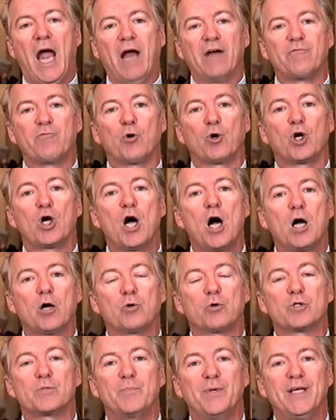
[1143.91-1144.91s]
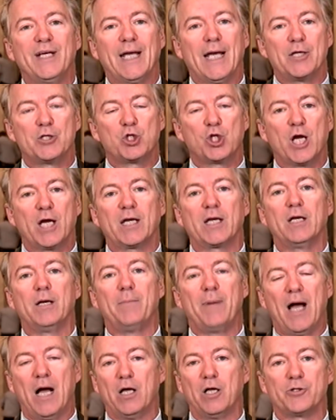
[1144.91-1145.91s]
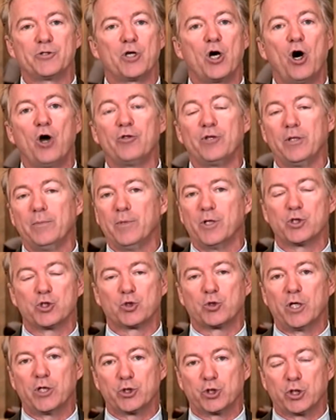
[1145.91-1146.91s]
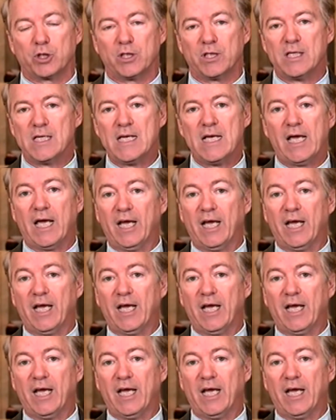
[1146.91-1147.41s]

and for Congress being a check and a balance on the administration.